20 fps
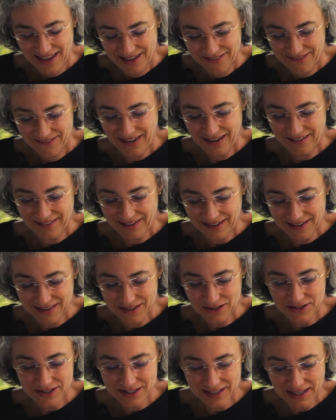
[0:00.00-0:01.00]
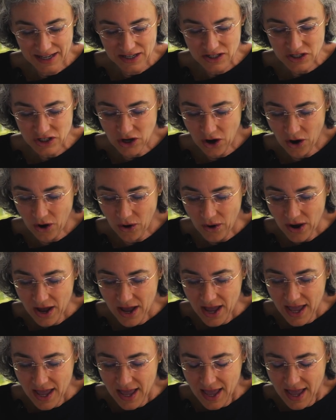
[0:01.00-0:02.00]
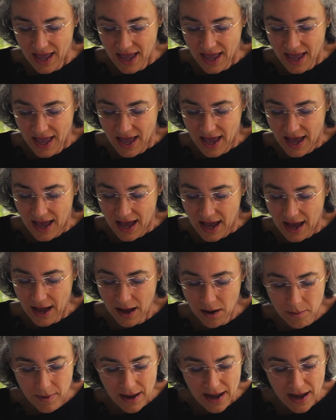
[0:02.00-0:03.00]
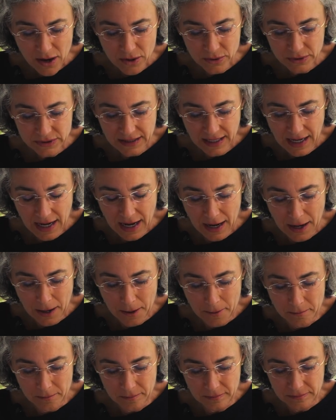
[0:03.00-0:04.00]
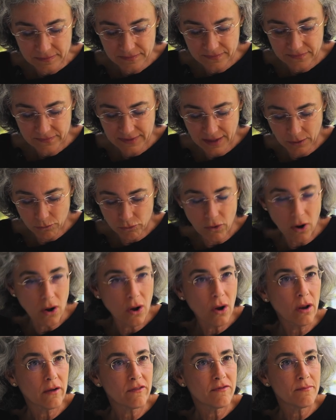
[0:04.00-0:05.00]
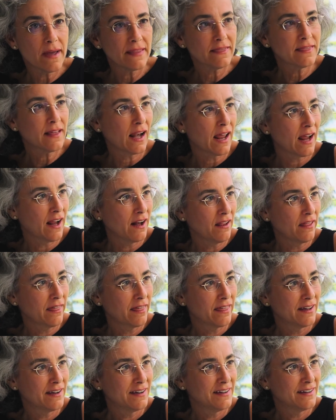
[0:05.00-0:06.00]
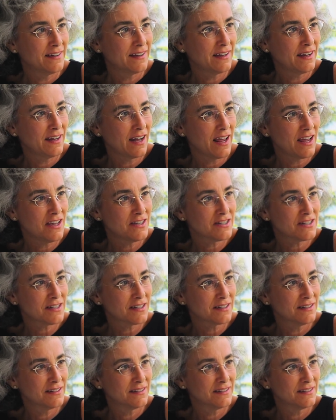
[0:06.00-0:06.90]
Very interesting. So how about the role of mental health in aging?